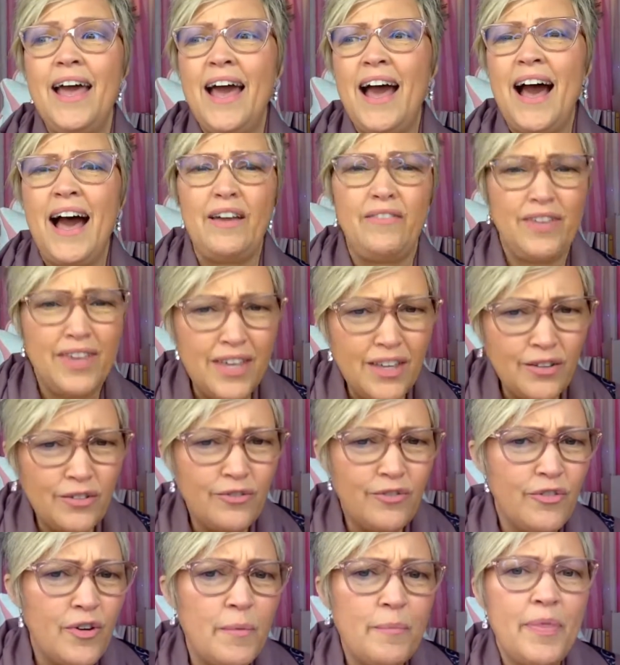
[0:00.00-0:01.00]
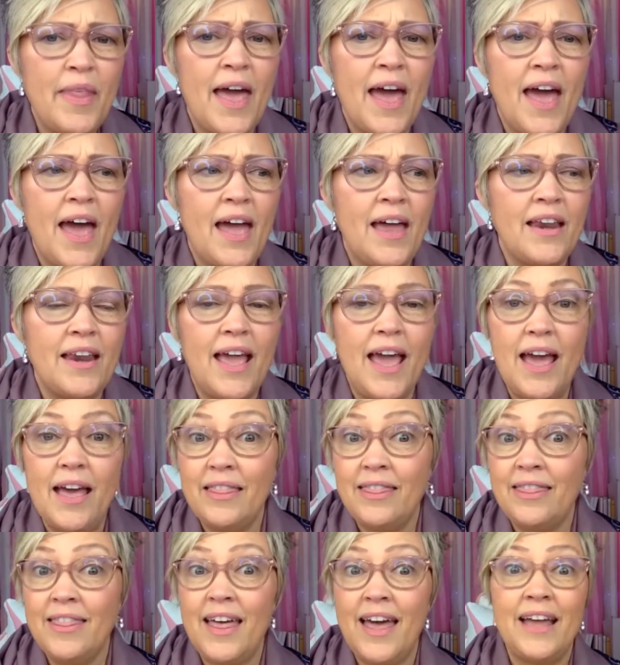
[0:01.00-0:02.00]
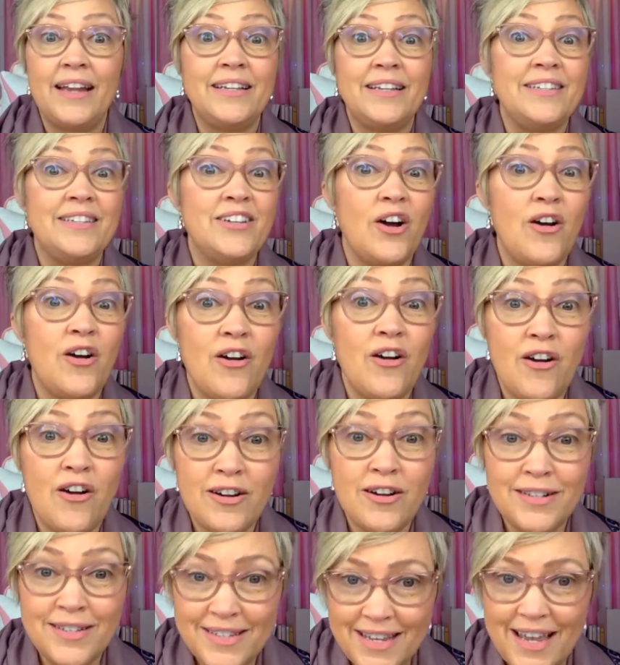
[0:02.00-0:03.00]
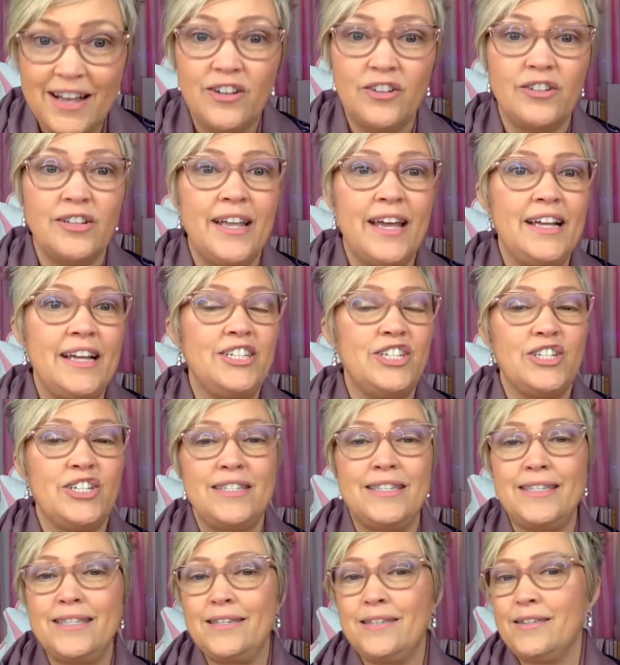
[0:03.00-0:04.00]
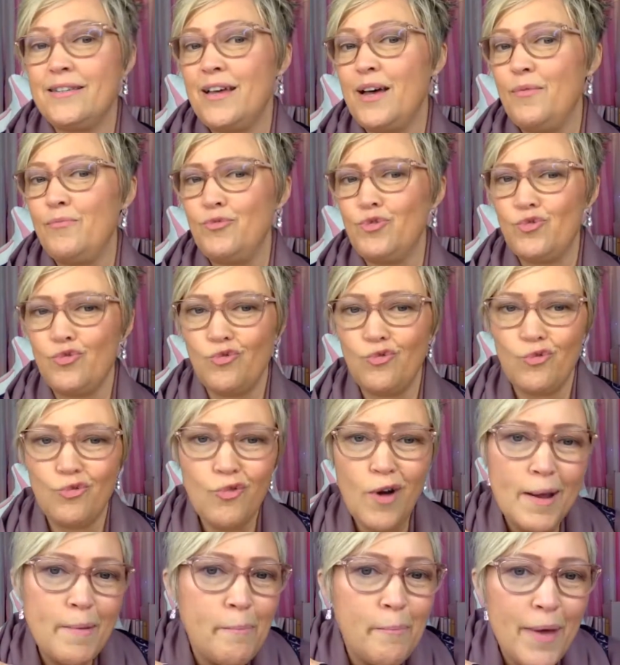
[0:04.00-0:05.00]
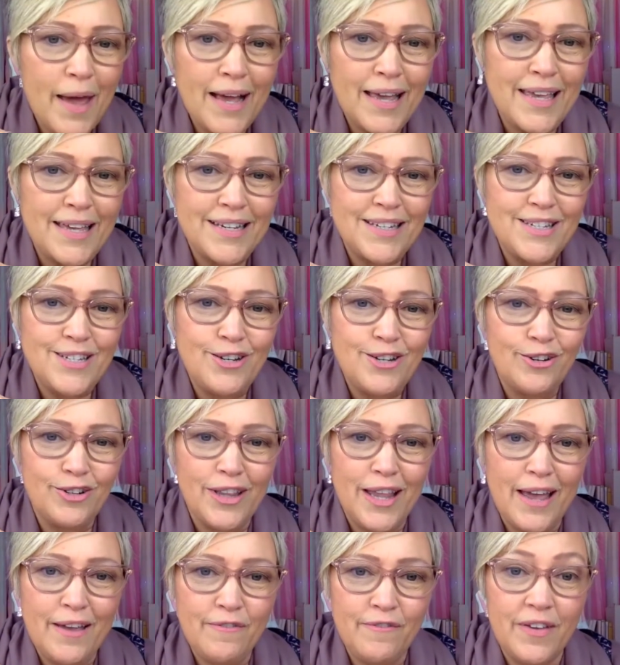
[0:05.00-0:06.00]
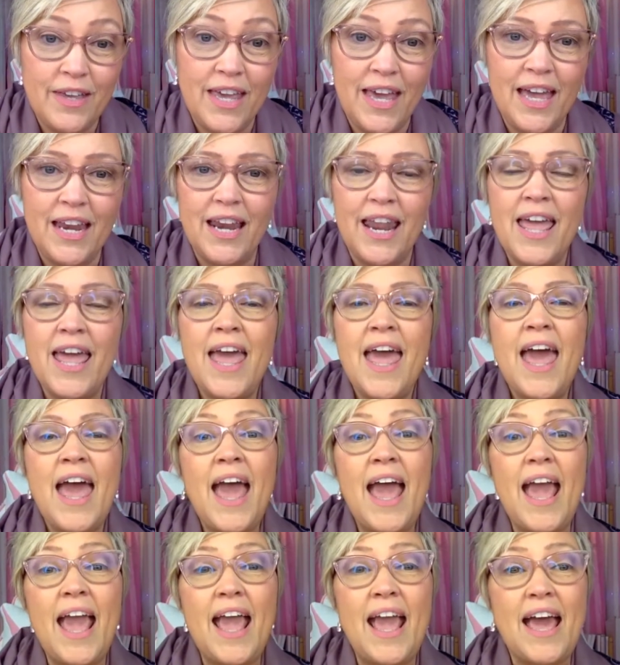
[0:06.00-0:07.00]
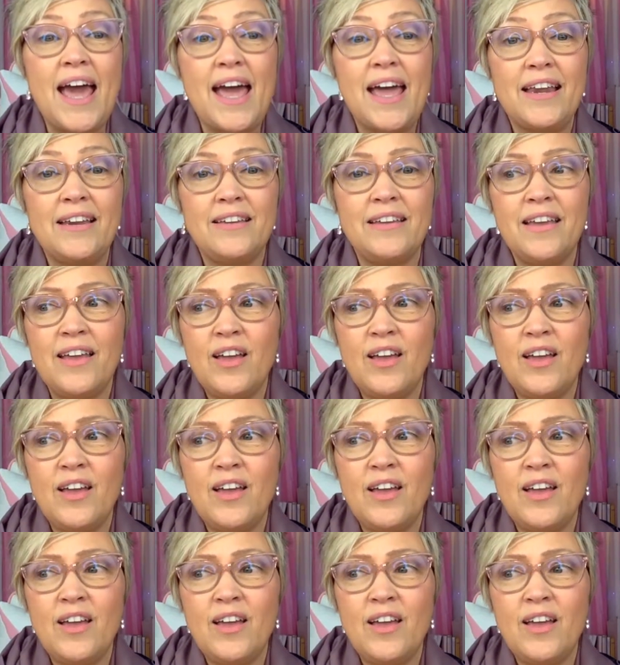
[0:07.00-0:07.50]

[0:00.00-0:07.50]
I've healed from that. And that darn cycle like just comes right back into your life again. And